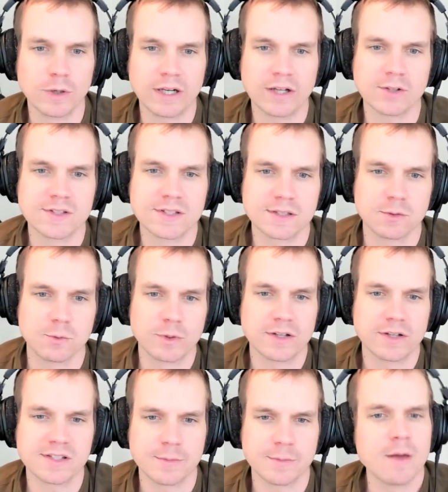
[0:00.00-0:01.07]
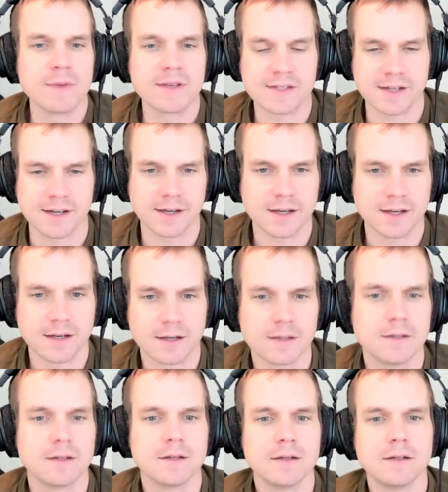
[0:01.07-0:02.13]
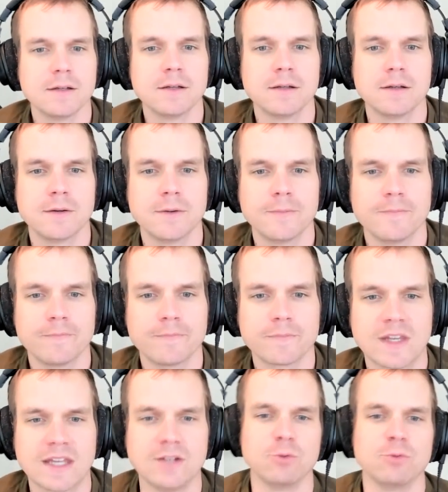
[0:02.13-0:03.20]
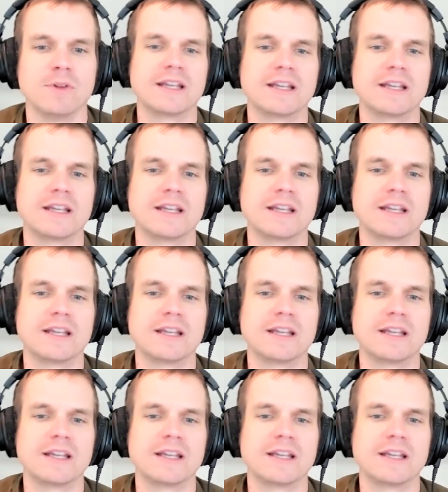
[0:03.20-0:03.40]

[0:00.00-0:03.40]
else am I missing? Can